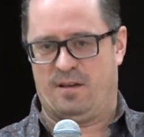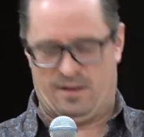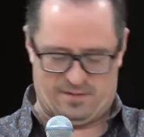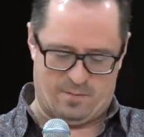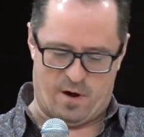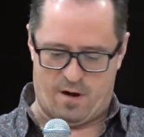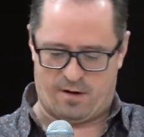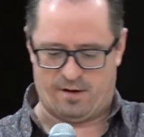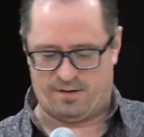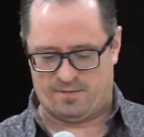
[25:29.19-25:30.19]
as
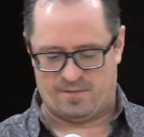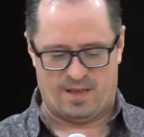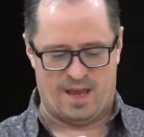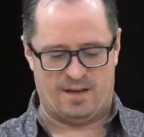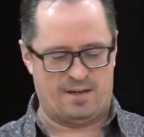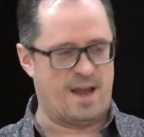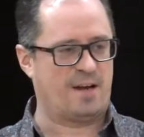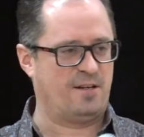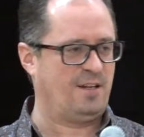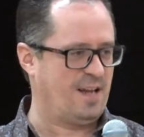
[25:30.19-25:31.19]
American and to
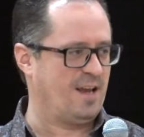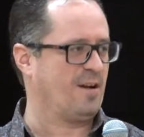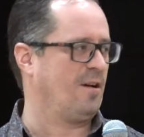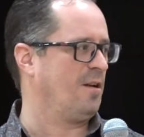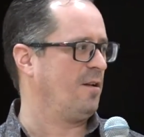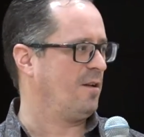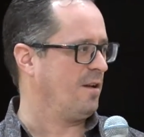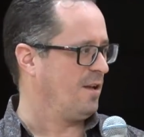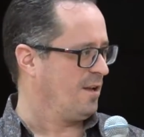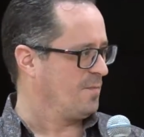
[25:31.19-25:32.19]
actually take on
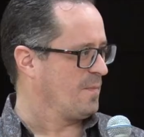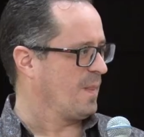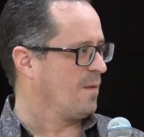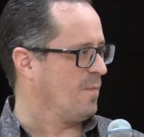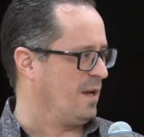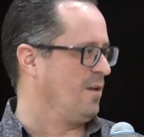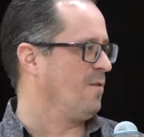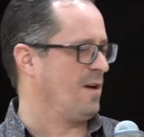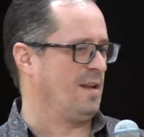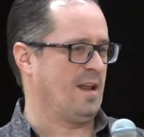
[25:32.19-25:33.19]
my
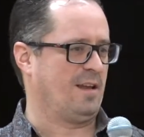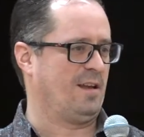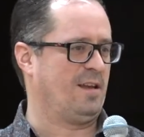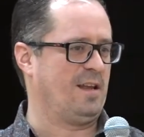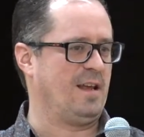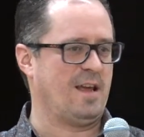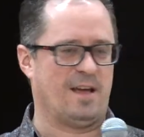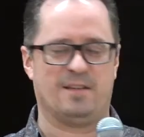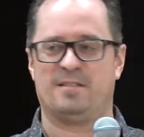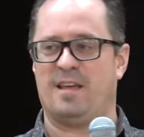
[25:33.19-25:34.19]
new identity
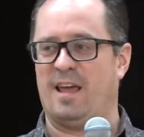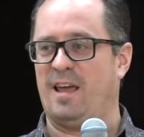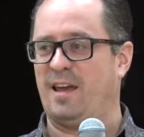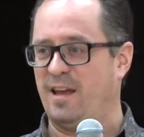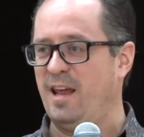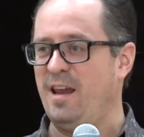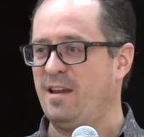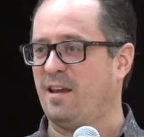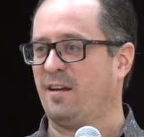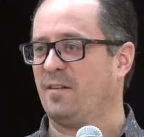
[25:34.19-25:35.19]
as a
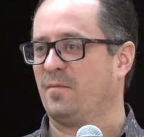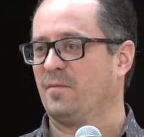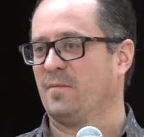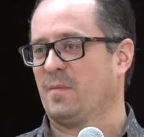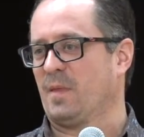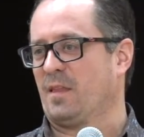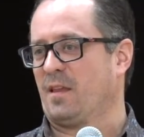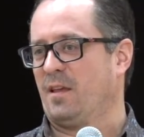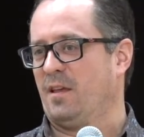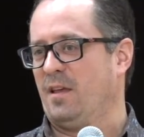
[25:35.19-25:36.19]
Canadian.
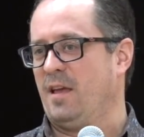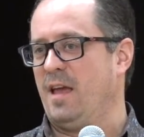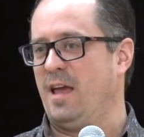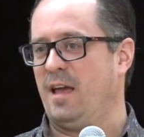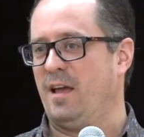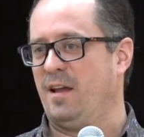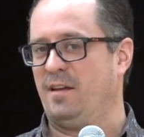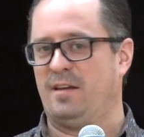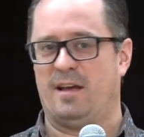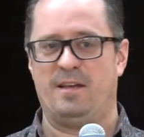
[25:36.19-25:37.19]

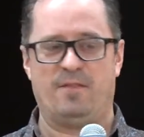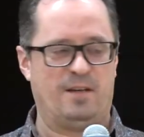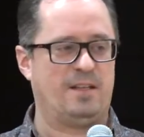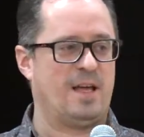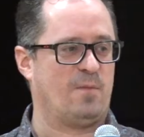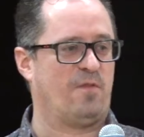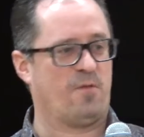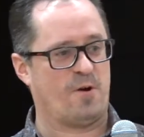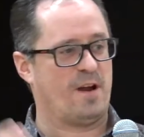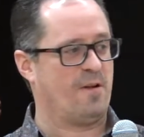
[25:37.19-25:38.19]
And I even did that
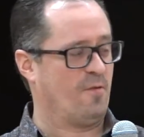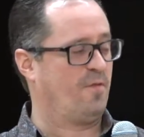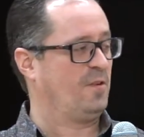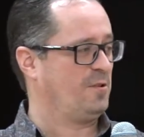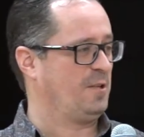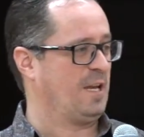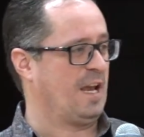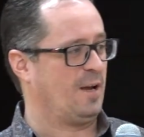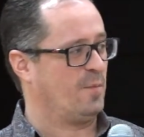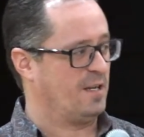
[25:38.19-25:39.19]
before I officially
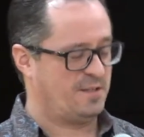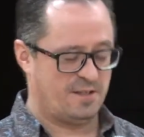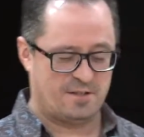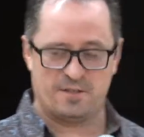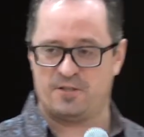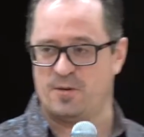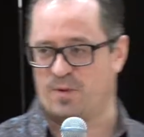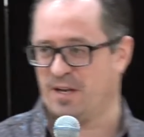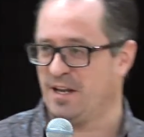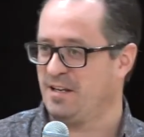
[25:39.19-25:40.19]
gained my
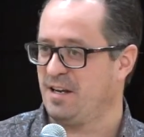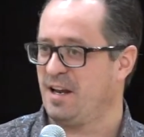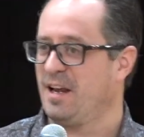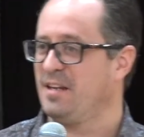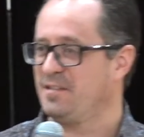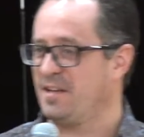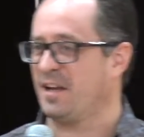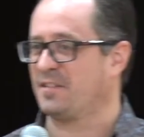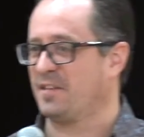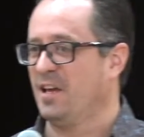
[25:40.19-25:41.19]
citizenship in
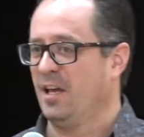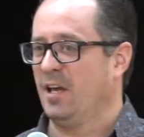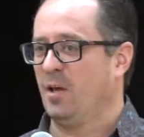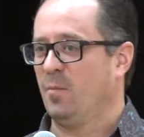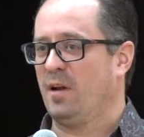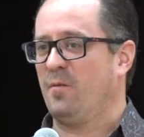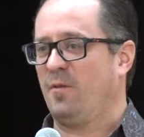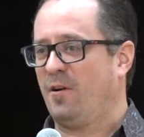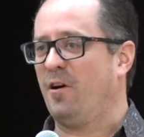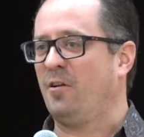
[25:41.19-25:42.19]
1996. But I
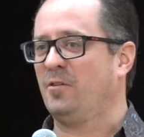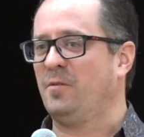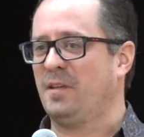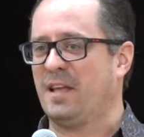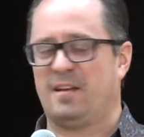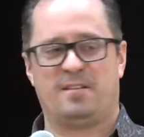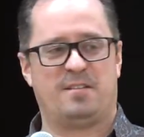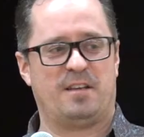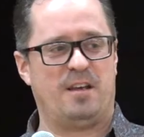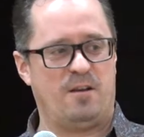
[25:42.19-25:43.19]
recall doing that,
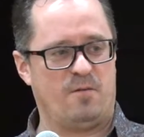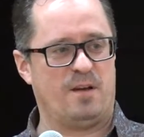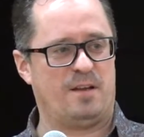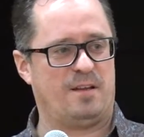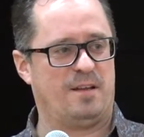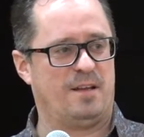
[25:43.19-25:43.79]
just like, you know what?